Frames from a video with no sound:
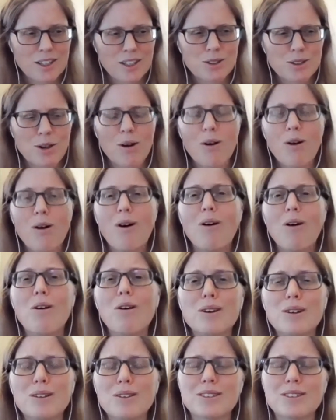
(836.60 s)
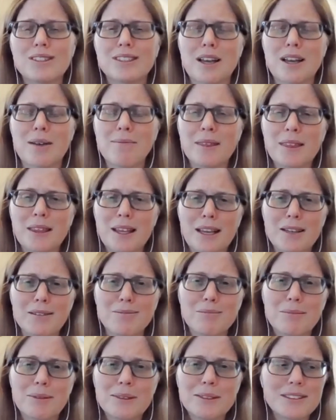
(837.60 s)
to hold
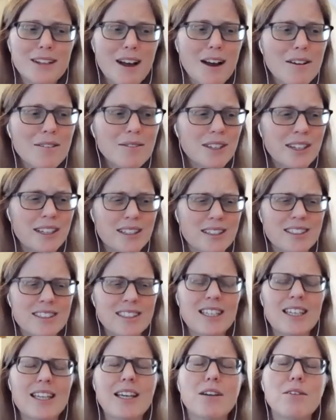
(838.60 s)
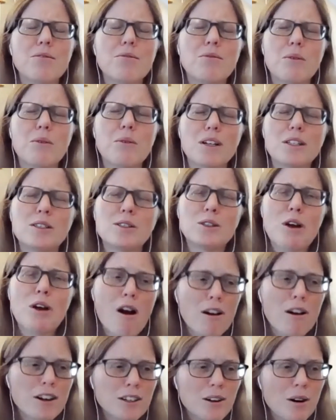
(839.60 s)
something beloved, to give one's
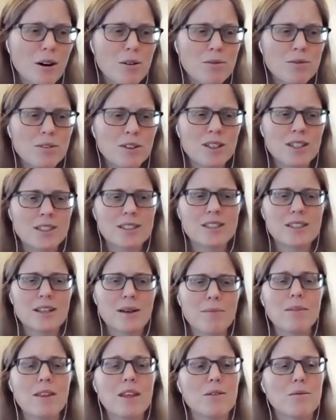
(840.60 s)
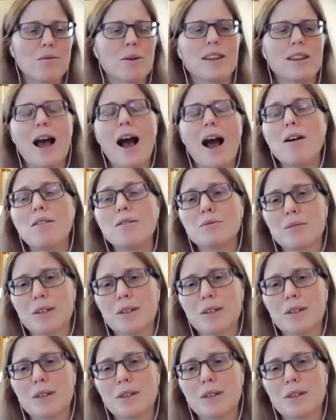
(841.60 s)
heart over to something without